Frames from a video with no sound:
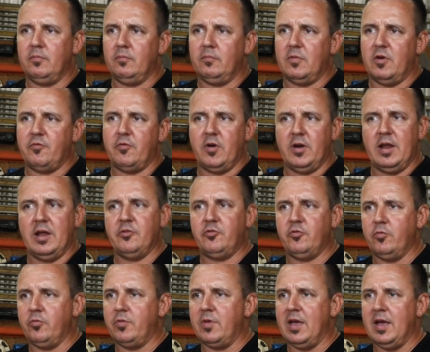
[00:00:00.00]
My friend
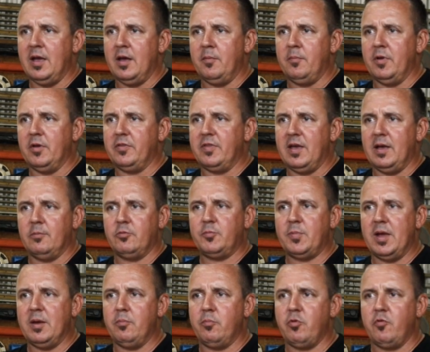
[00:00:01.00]
Andrew Tham at Tham's
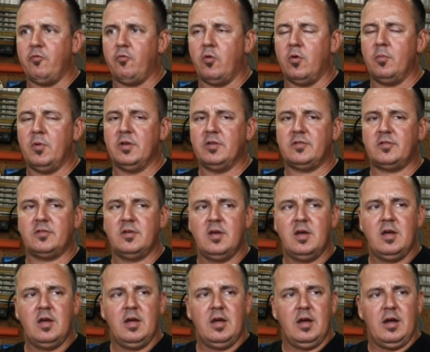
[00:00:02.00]
Paint and Performance
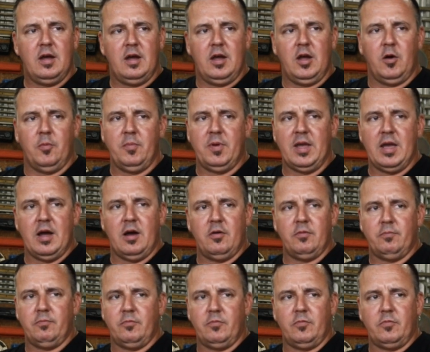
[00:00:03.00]
helped me
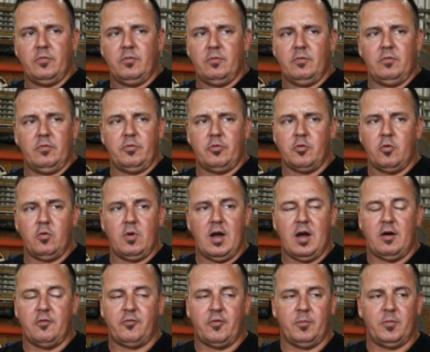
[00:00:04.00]
out
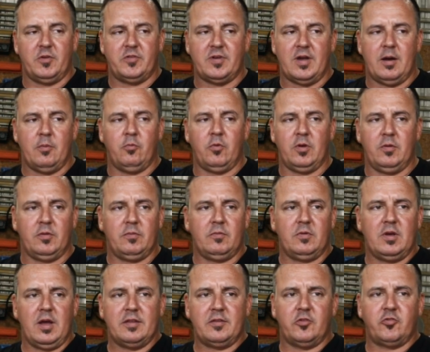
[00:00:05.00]
throughout, from the time we
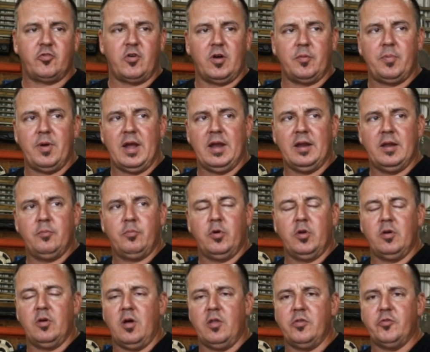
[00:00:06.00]
got the truck painted,
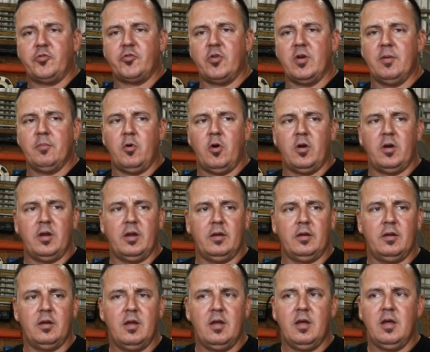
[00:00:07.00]
putting all the trim on it,
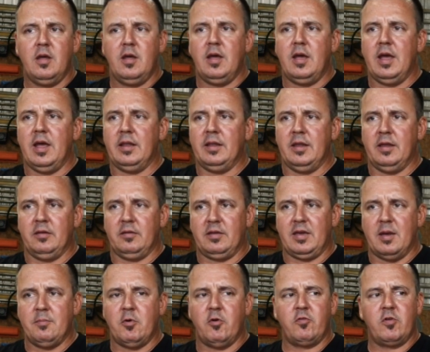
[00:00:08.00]
and then
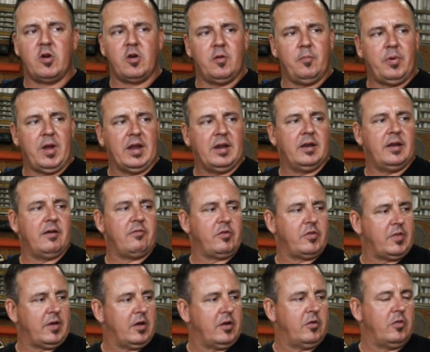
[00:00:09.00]
came over here and painted
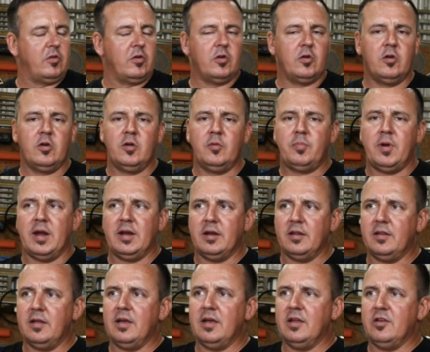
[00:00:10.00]
everything under the hood,
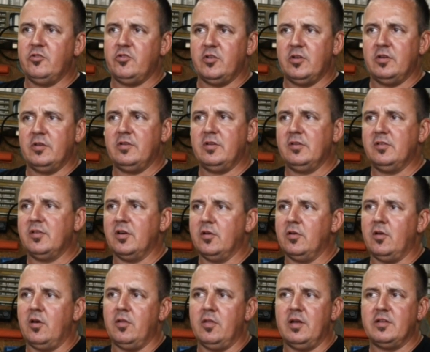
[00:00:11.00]
painted the engine,
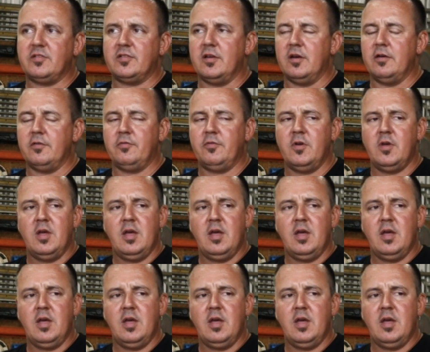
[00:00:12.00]
detailed all that stuff.